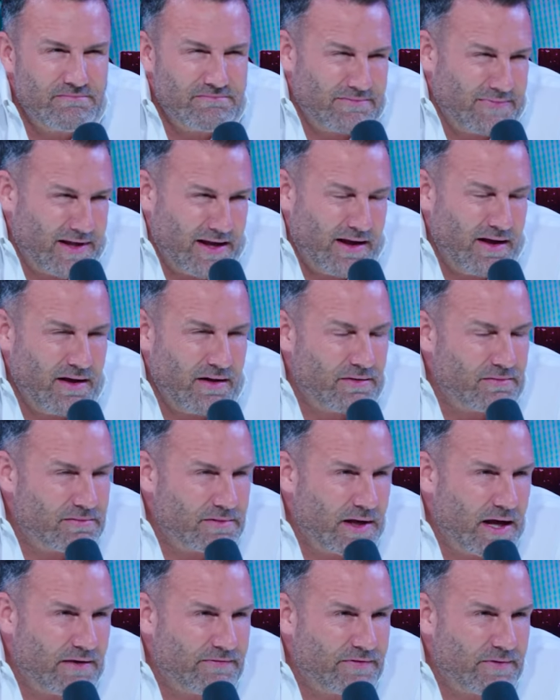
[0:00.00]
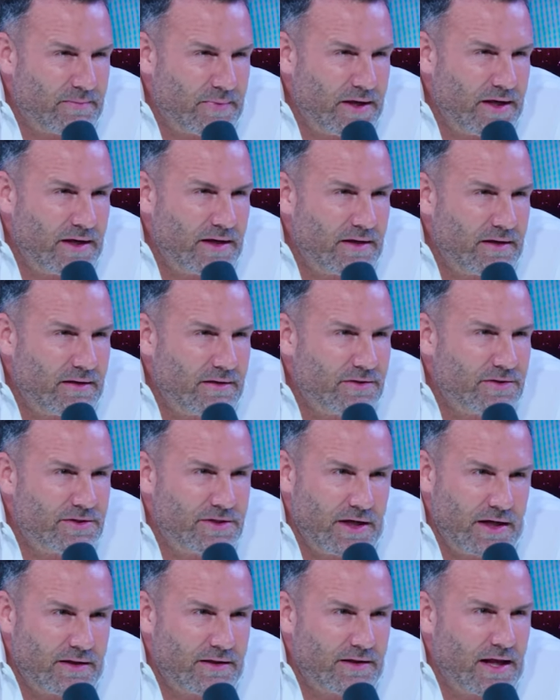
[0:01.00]
No, not for me.
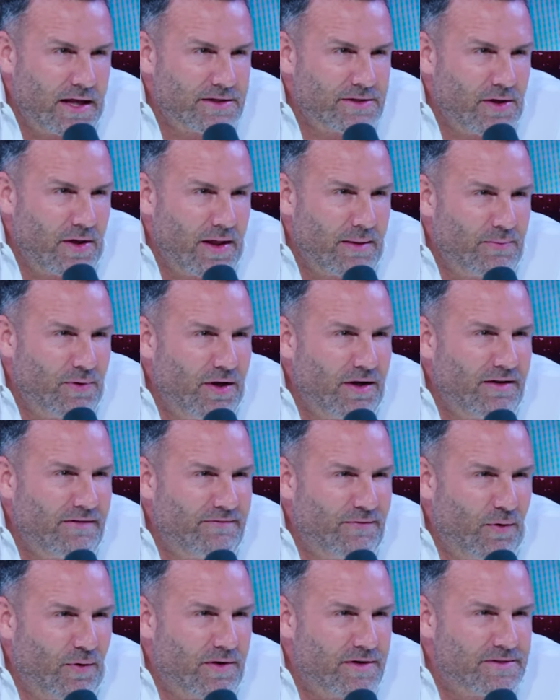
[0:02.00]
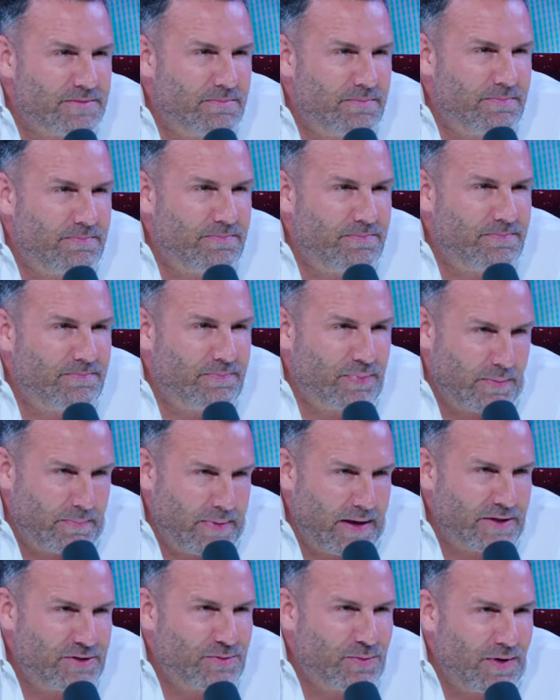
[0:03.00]
Shit, that's all I'm looking for is
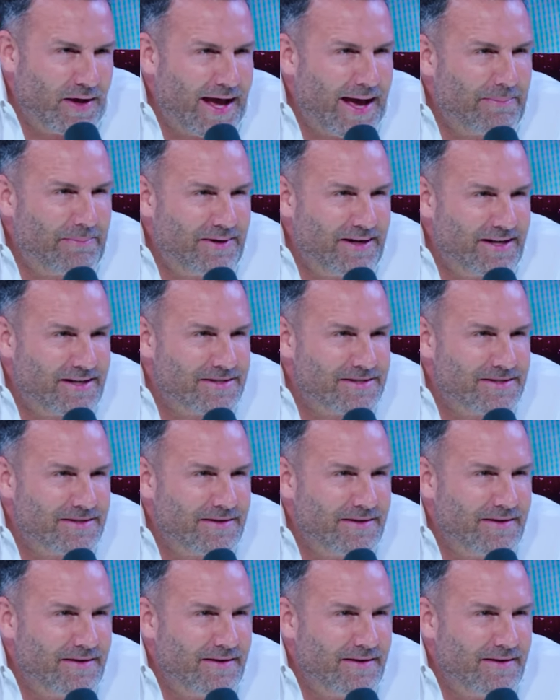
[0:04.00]
perpetual happiness.